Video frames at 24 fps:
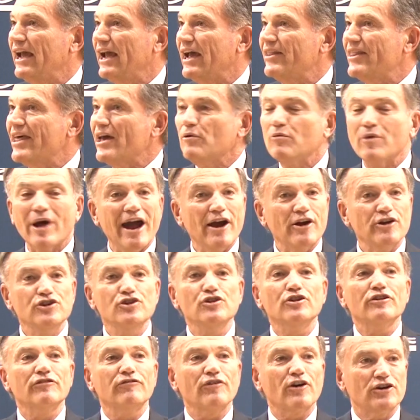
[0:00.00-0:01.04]
And then our
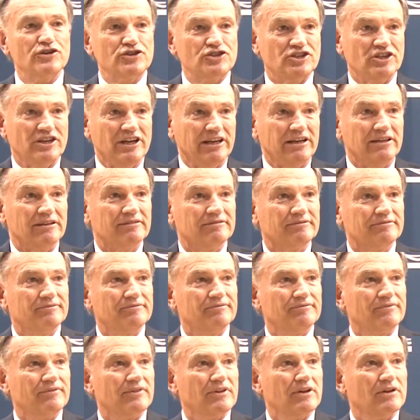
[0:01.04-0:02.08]
university.
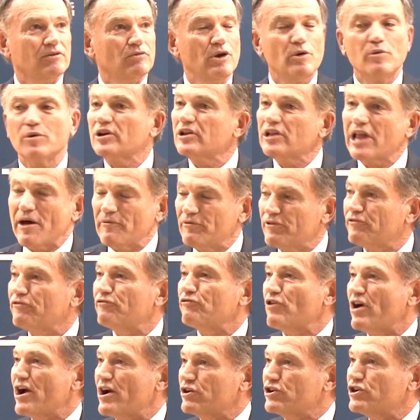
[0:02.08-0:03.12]
We would love it
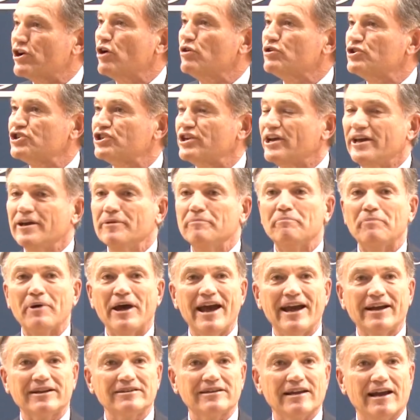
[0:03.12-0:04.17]
for our coach to
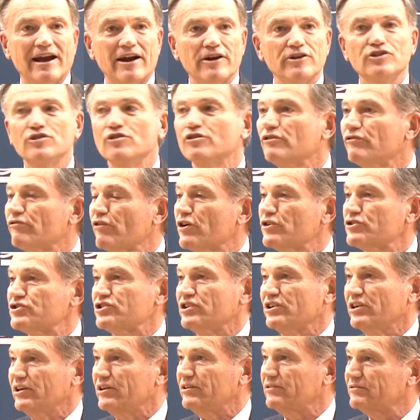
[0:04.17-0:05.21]
impact our
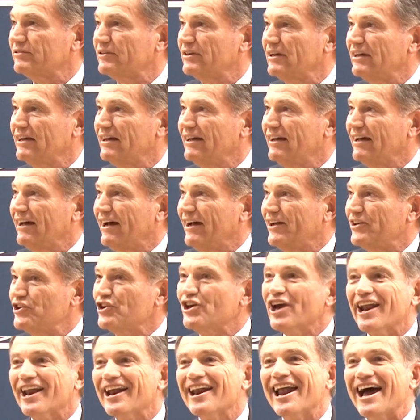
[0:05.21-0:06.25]
university. You
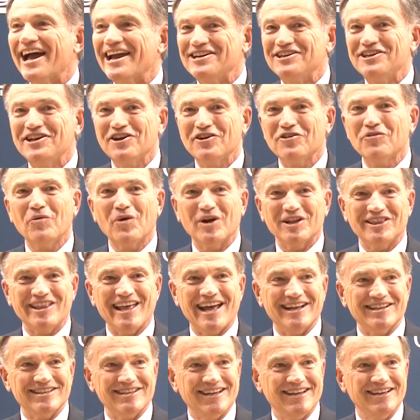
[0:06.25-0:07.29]
got an idea of what
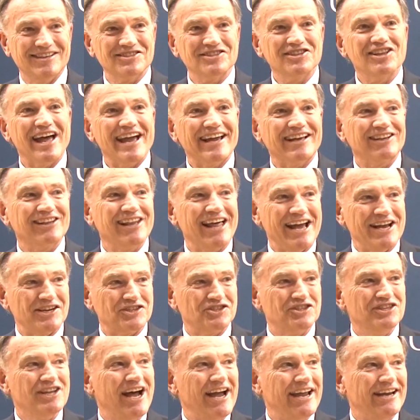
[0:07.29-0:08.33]
that is like
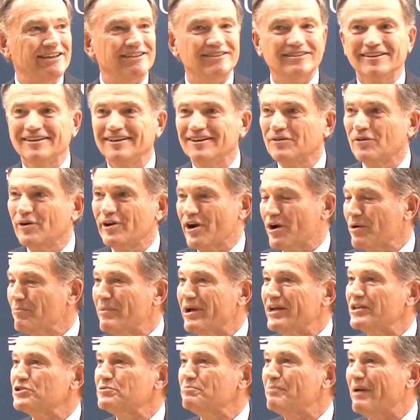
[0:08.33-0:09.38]
last night with our
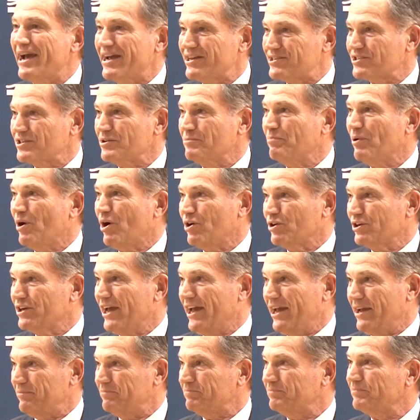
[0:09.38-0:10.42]
men's basketball
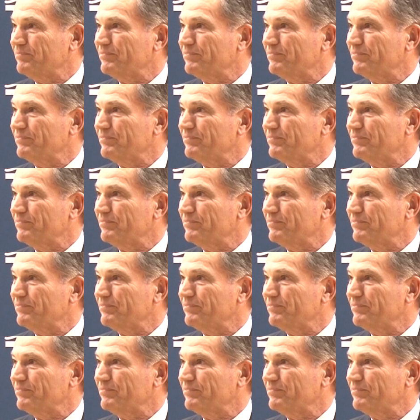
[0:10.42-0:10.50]
game.